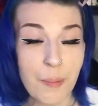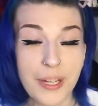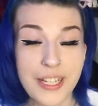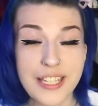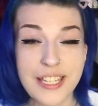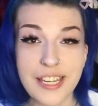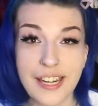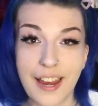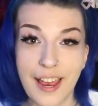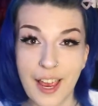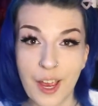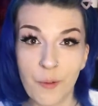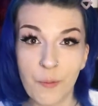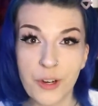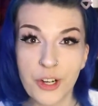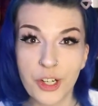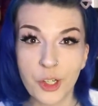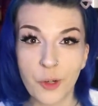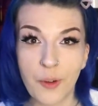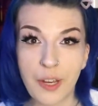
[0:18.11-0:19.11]
But today
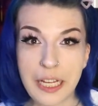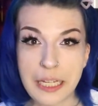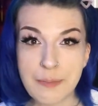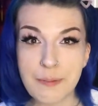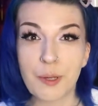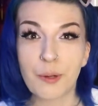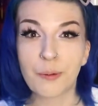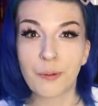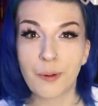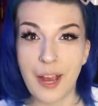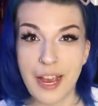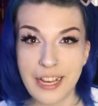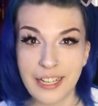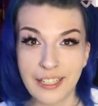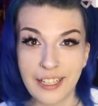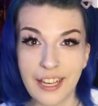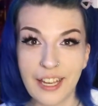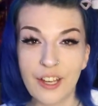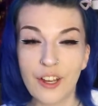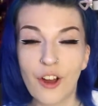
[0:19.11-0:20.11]
we are going to be
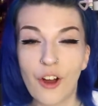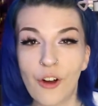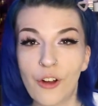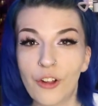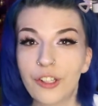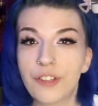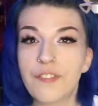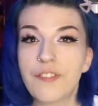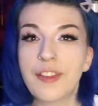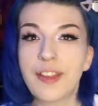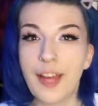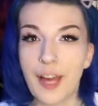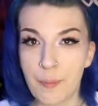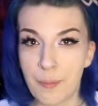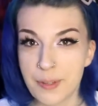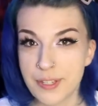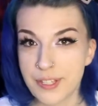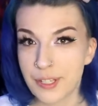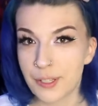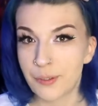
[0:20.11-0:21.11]
ranking all of the
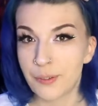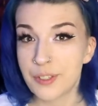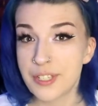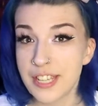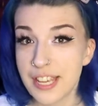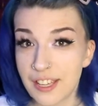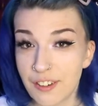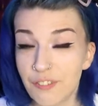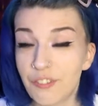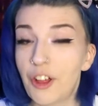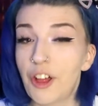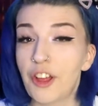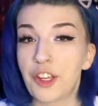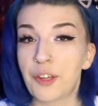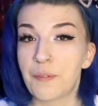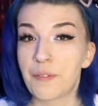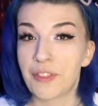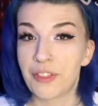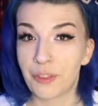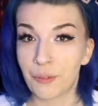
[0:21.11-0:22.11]
episodes in
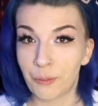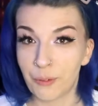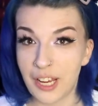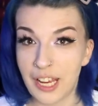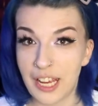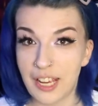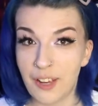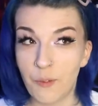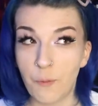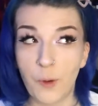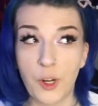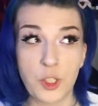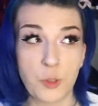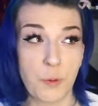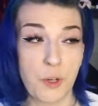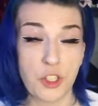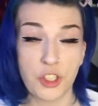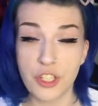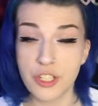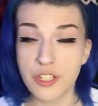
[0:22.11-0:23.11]
volume 3, which
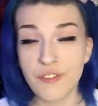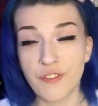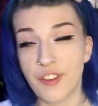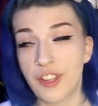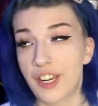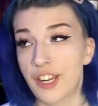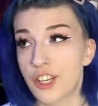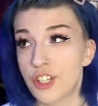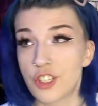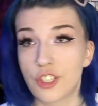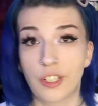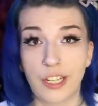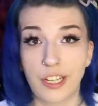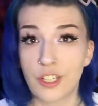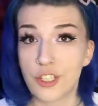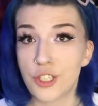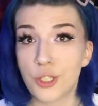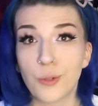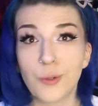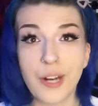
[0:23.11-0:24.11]
we just finished
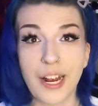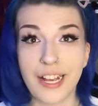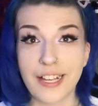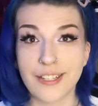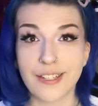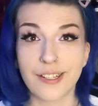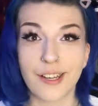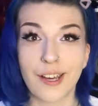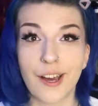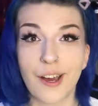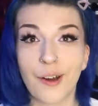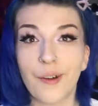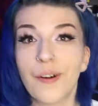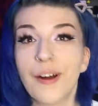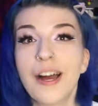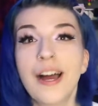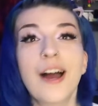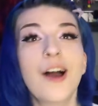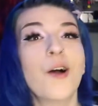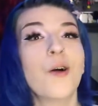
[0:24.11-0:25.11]
like 2 days ago.
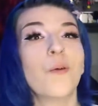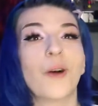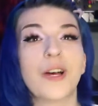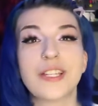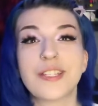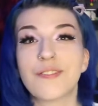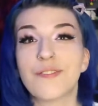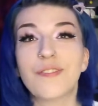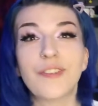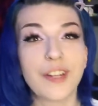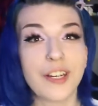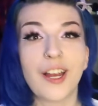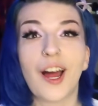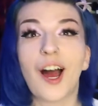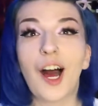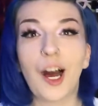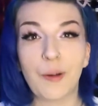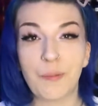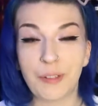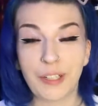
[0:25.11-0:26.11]
Was
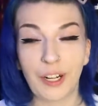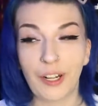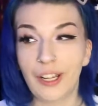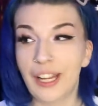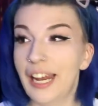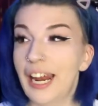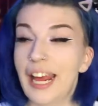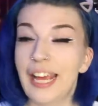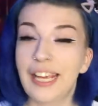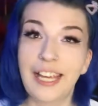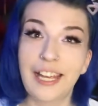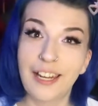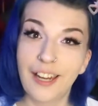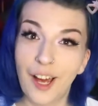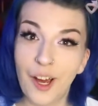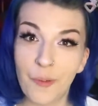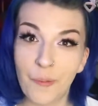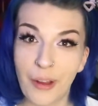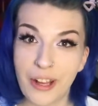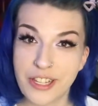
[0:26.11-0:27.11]
phenomenal, and I
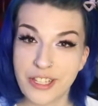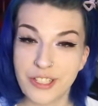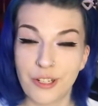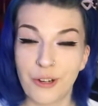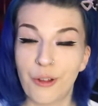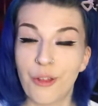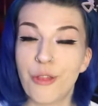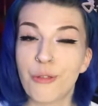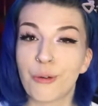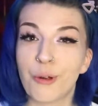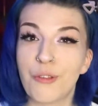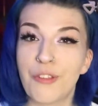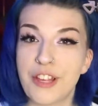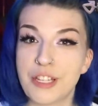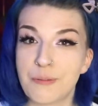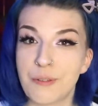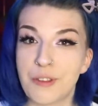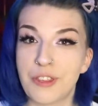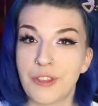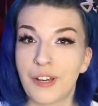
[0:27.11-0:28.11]
cannot wait to go through
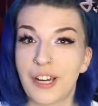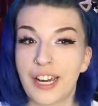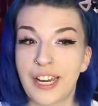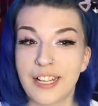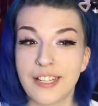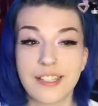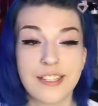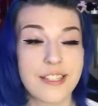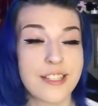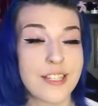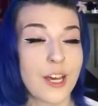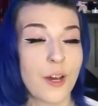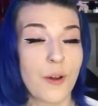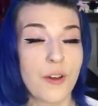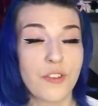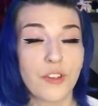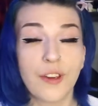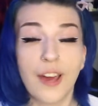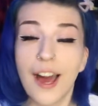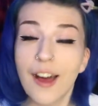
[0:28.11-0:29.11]
this with you guys. So
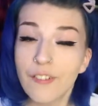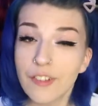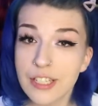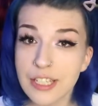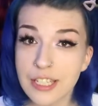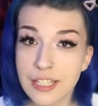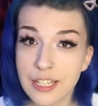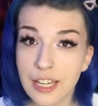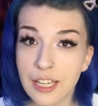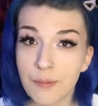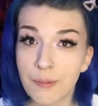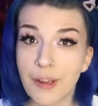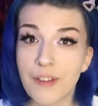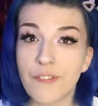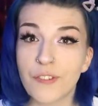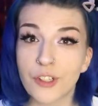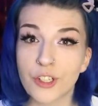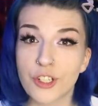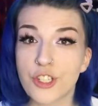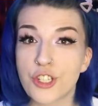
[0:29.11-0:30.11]
if you haven't seen
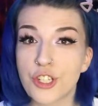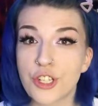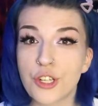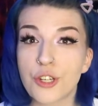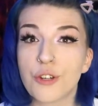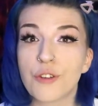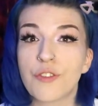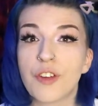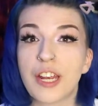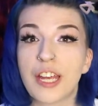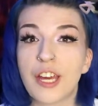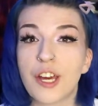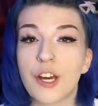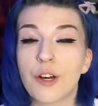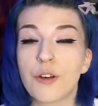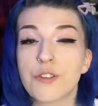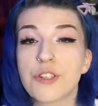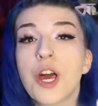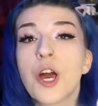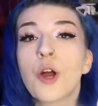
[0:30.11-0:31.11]
my first 2
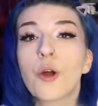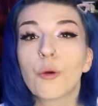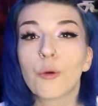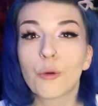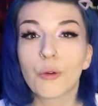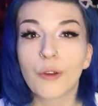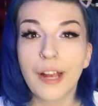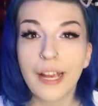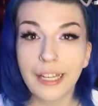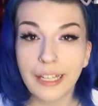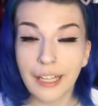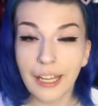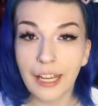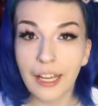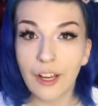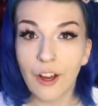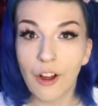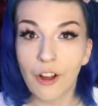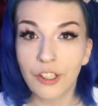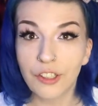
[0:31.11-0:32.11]
videos
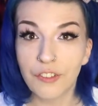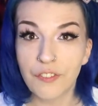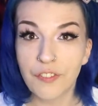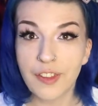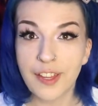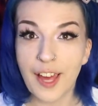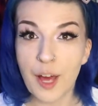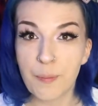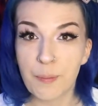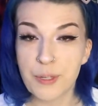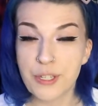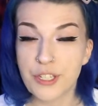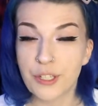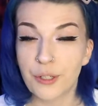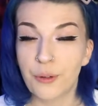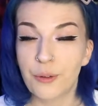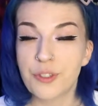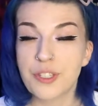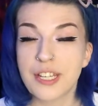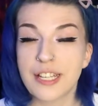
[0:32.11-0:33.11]
ranking all of the
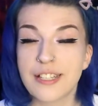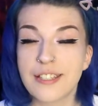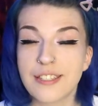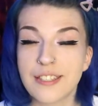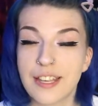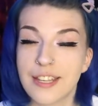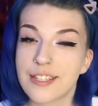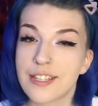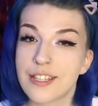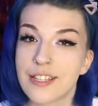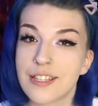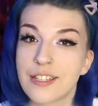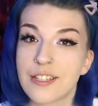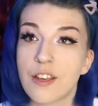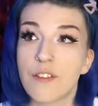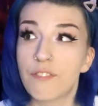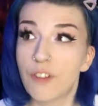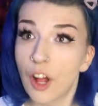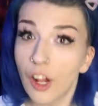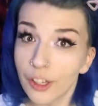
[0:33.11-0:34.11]
episodes in season
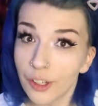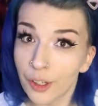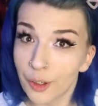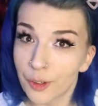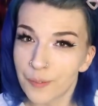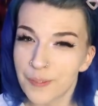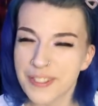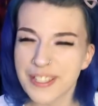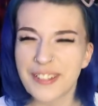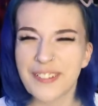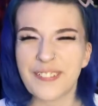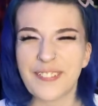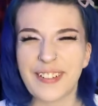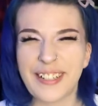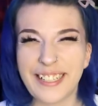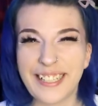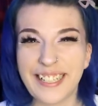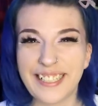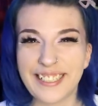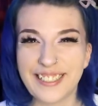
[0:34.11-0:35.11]
volumes
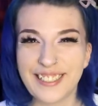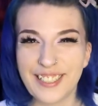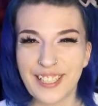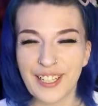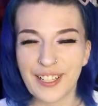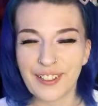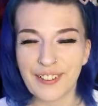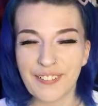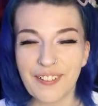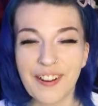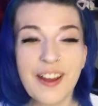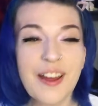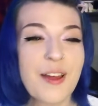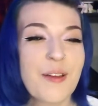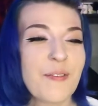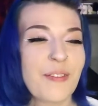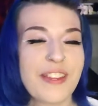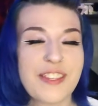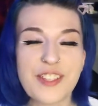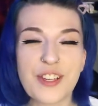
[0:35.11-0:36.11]
1 and 2,
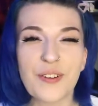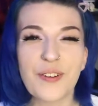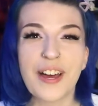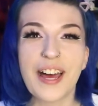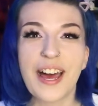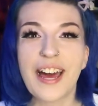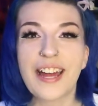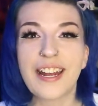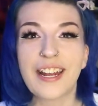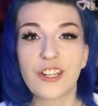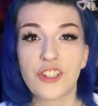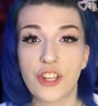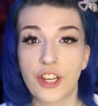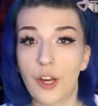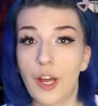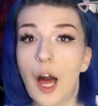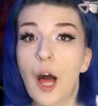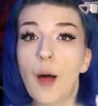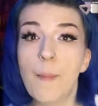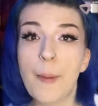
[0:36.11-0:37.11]
please go ahead and check
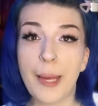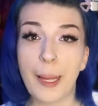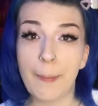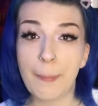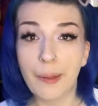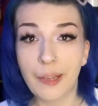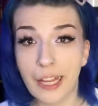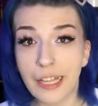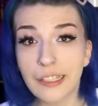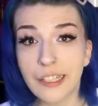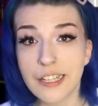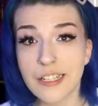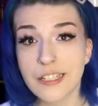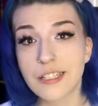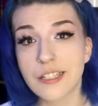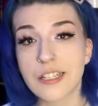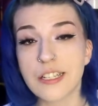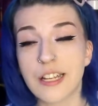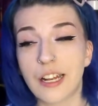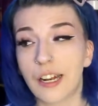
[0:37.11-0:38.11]
out. I'll make a
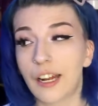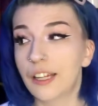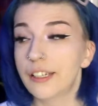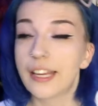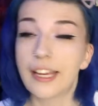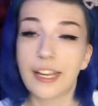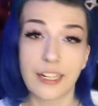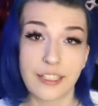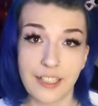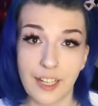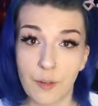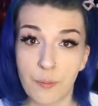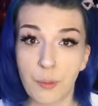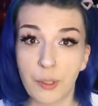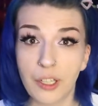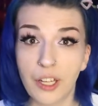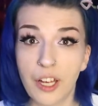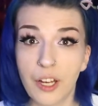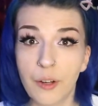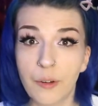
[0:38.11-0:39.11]
playlist and then I'll link it down
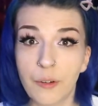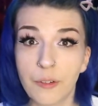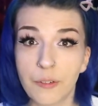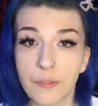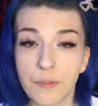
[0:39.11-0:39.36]
below.